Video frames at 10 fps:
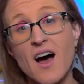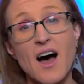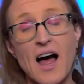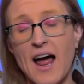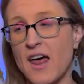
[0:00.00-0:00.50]

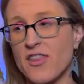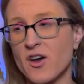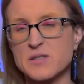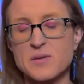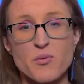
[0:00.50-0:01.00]
I
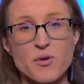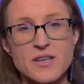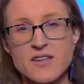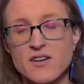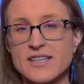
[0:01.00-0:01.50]
thought it was a
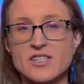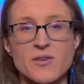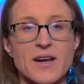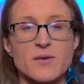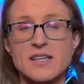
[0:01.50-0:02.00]
brilliant little Easter egg.